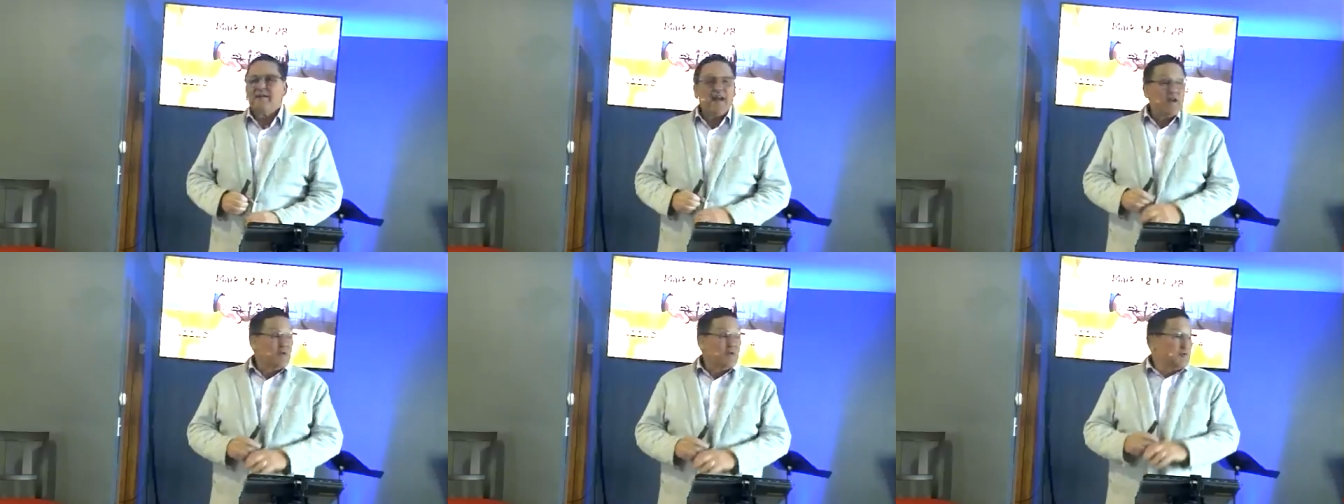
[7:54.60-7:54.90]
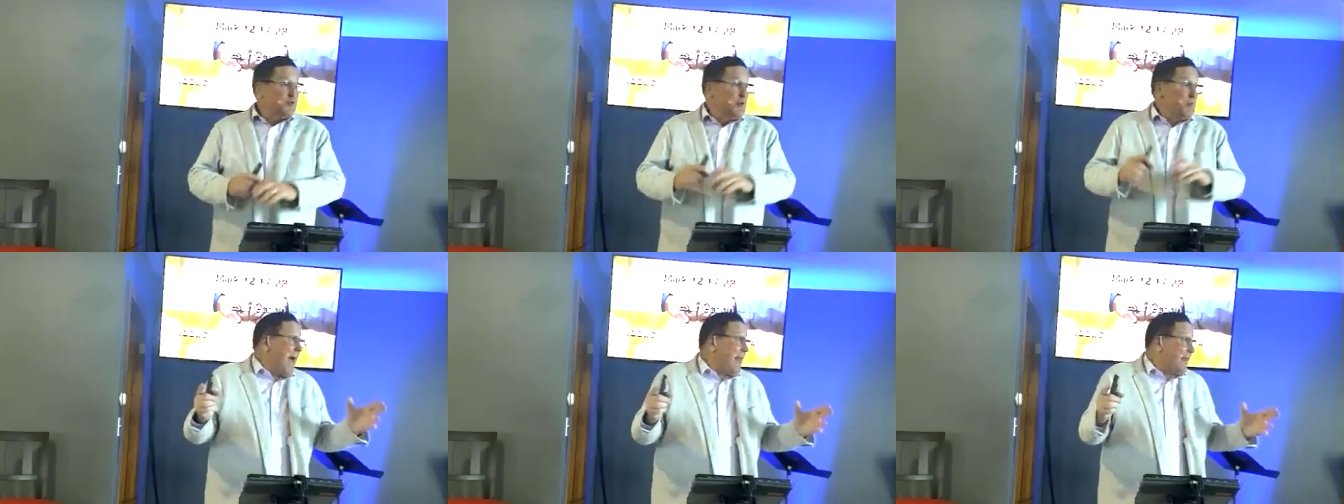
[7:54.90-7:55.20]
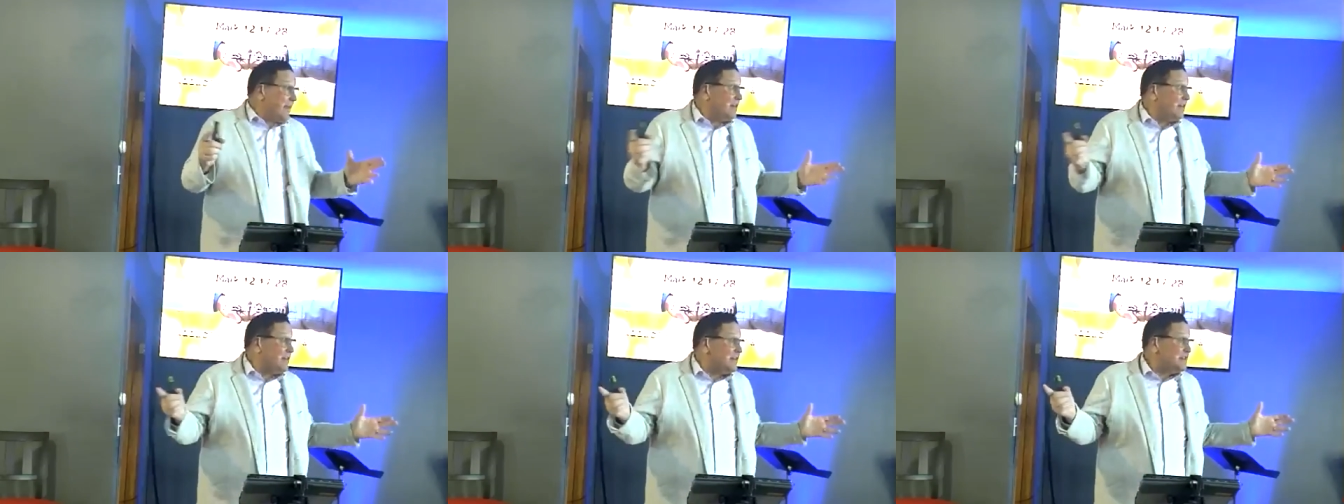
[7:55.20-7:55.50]
They had
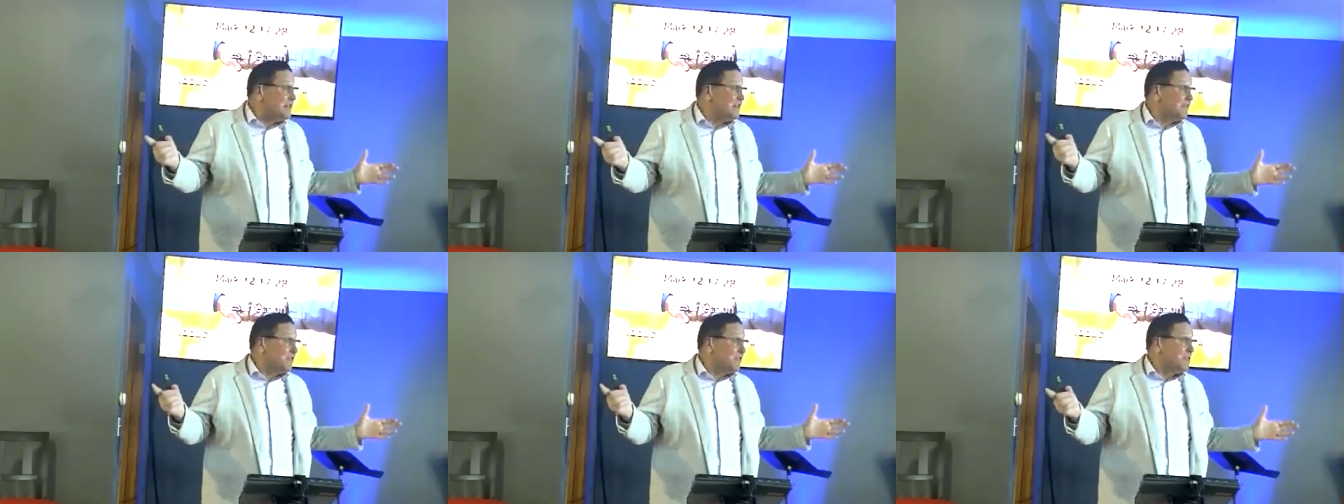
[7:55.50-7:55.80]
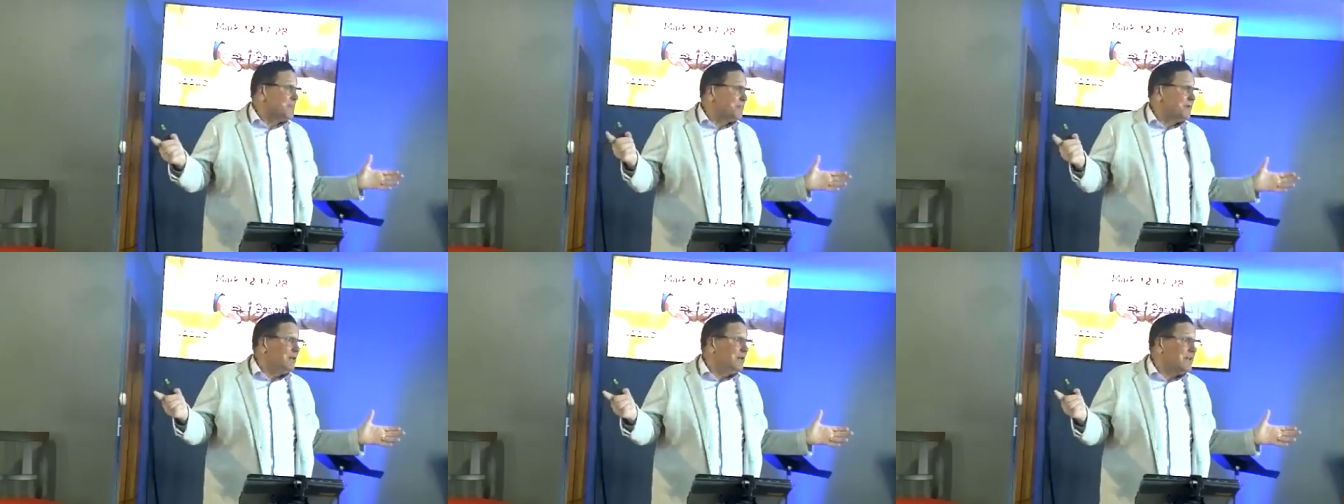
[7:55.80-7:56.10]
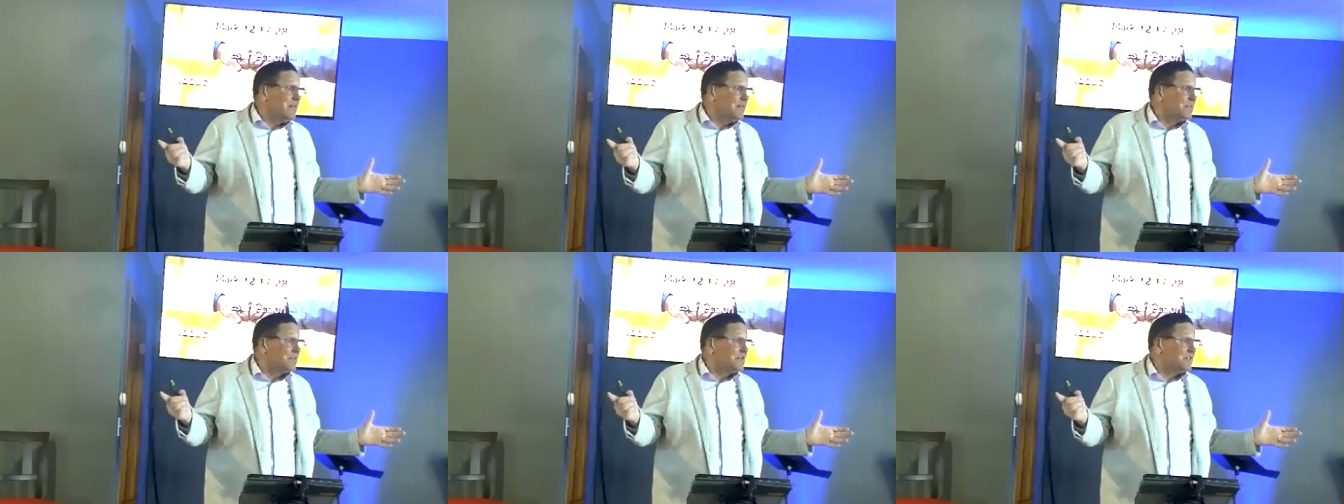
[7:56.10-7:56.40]
dramatically different
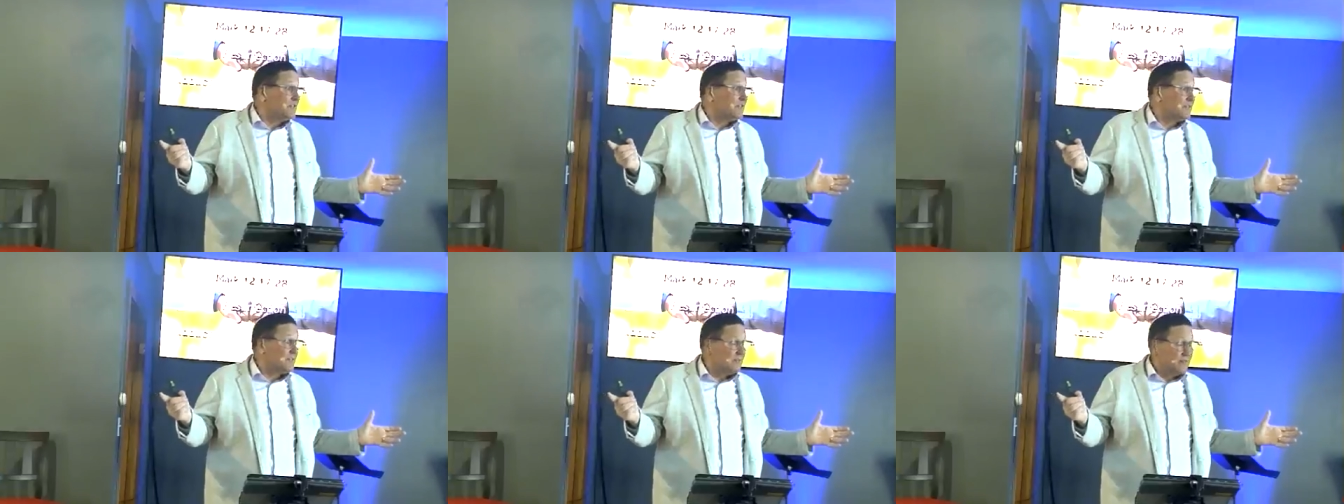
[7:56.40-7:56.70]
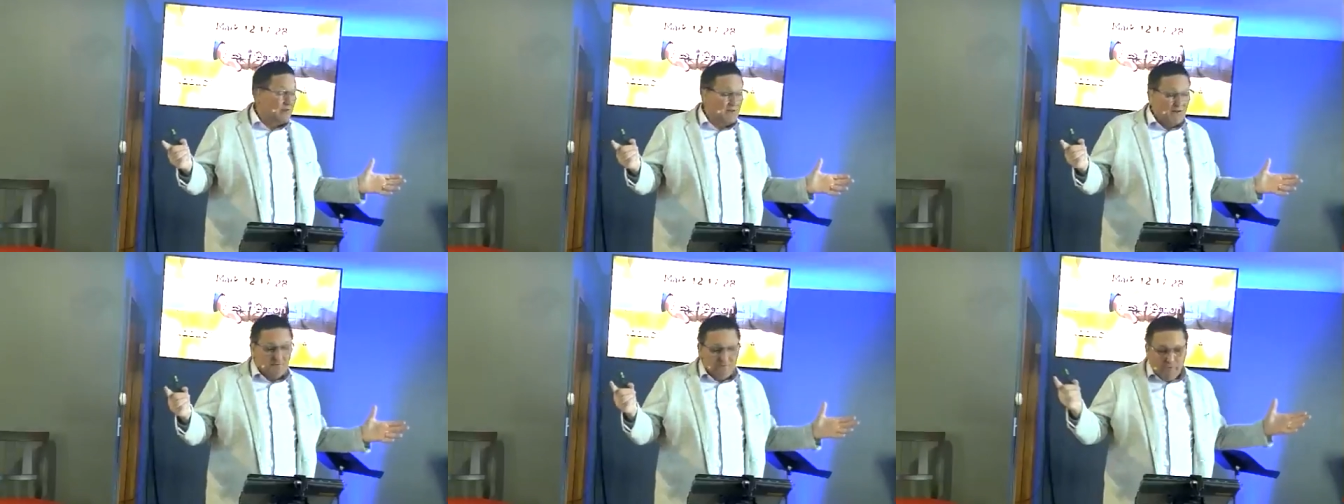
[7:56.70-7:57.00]
beliefs.